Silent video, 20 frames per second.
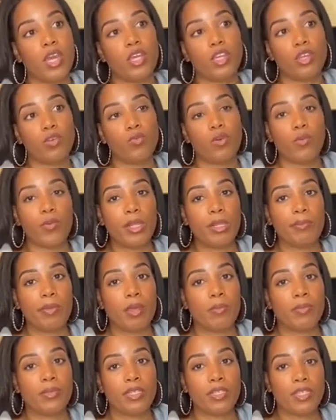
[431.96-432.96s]
you won't really be
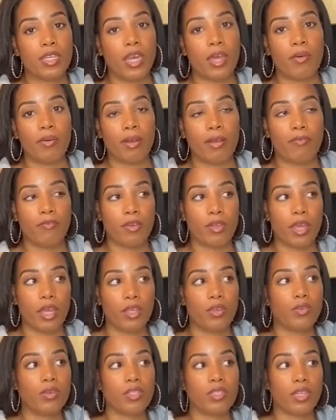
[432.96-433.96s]
able to tell. And I feel like
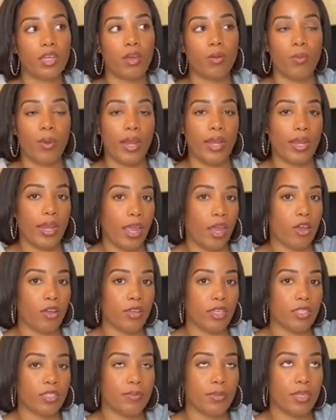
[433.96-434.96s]
you can tell right now
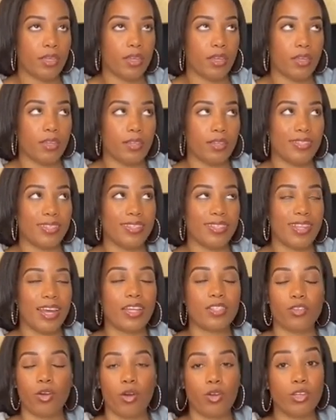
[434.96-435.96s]
is because
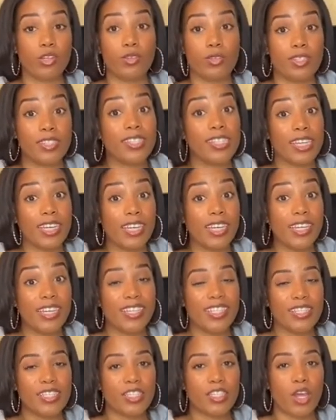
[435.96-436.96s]
that's all you see.
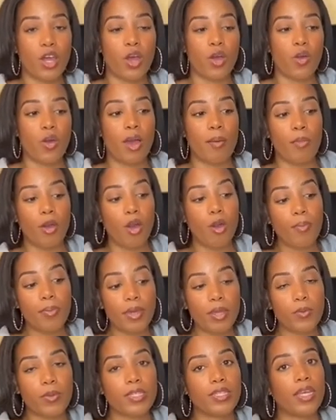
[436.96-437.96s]
So I'm
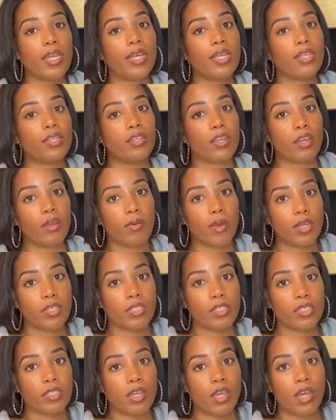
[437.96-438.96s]
hoping once I get the
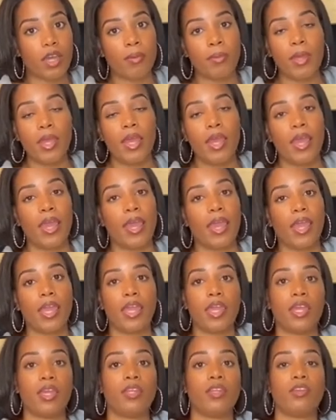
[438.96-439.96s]
decorations up,
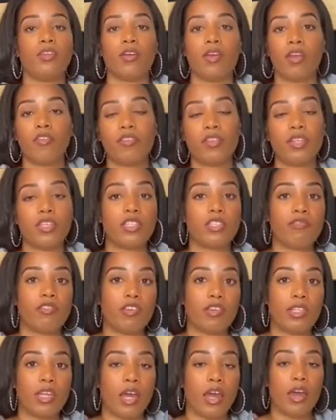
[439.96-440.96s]
and you know everything is
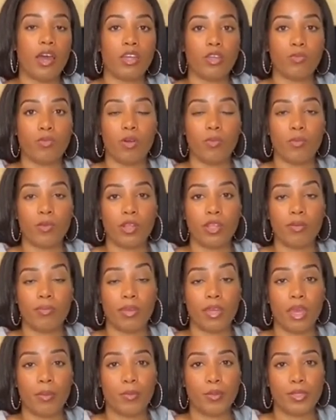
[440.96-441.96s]
filled out, you won't really
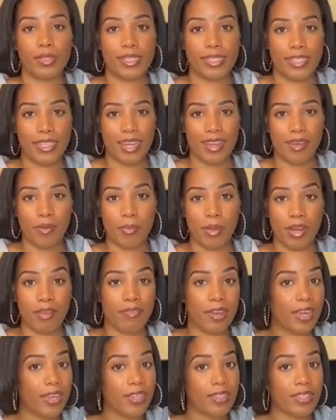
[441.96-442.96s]
be able to tell. But if
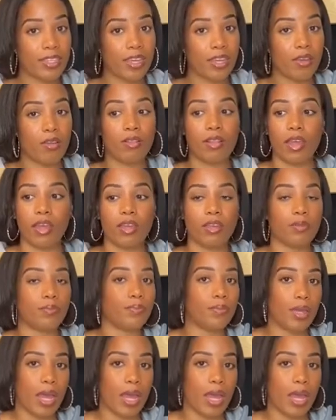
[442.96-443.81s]
I can tell, like,